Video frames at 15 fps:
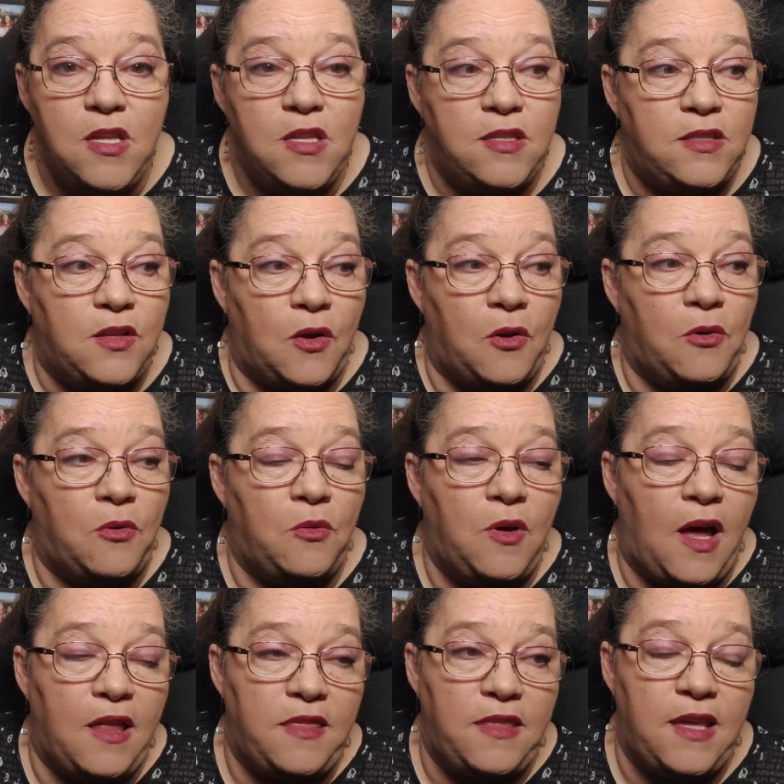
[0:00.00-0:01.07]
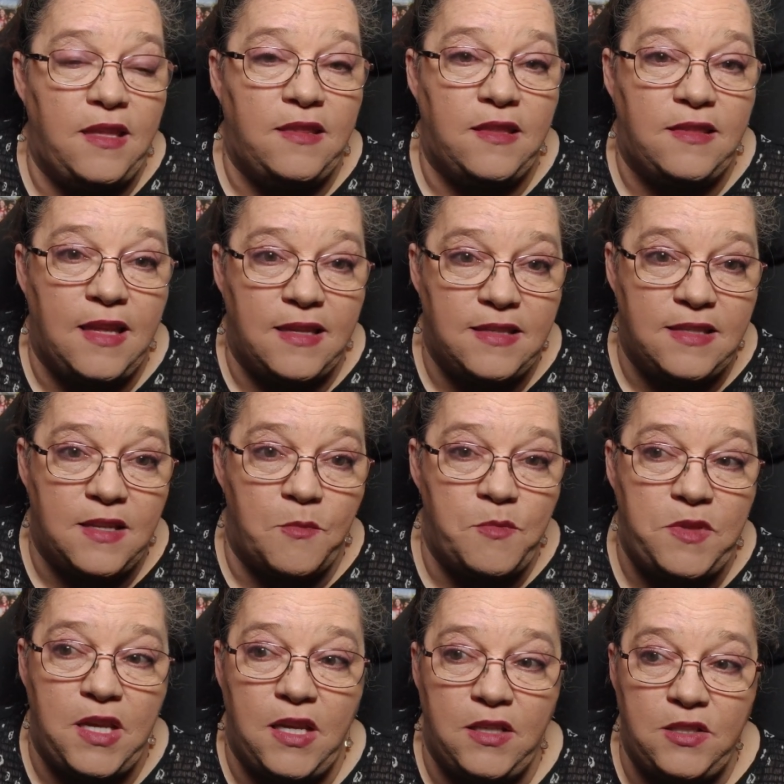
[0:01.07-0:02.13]
So I think that that's
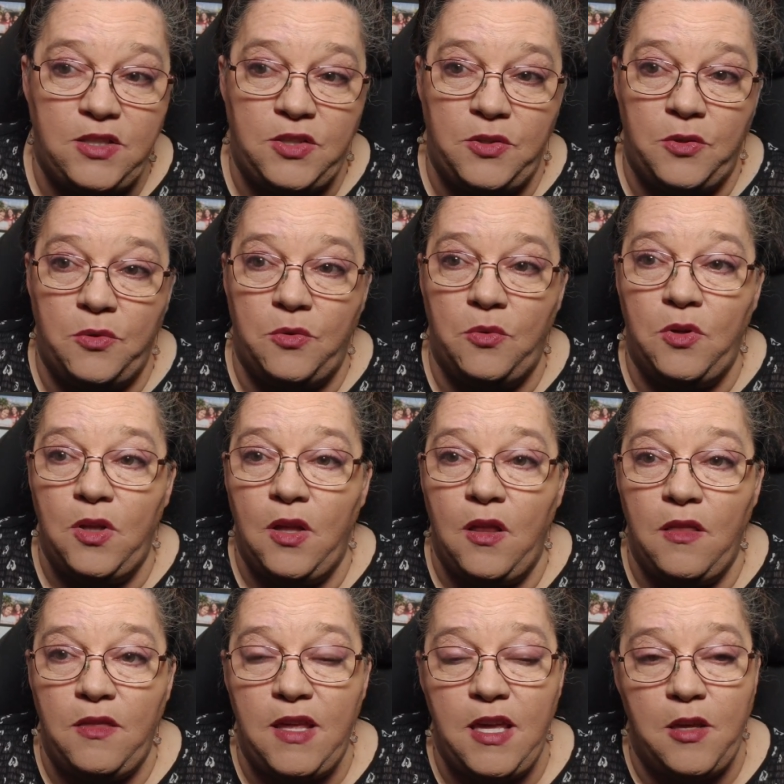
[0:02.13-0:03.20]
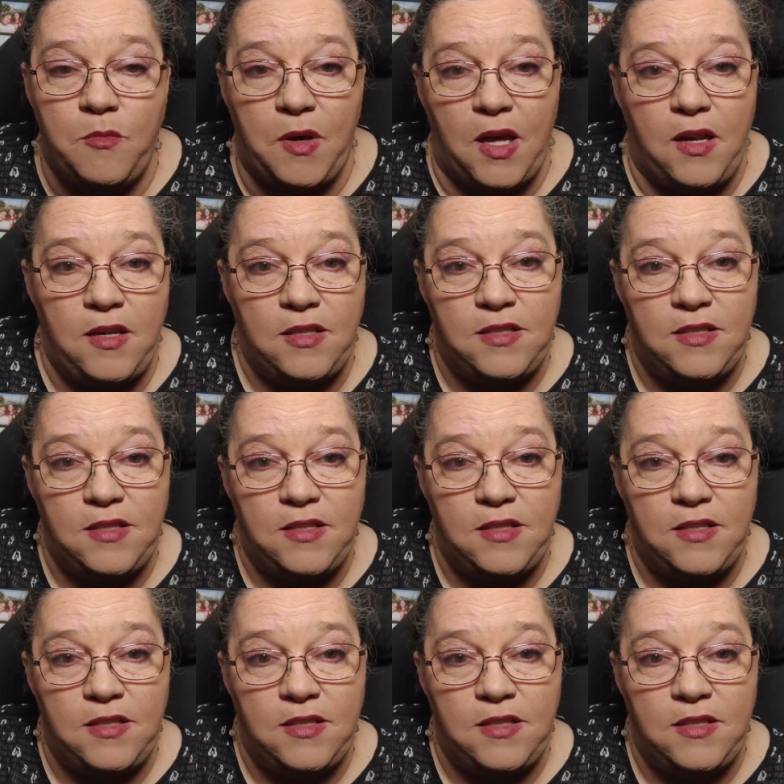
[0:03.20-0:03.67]
something to think about.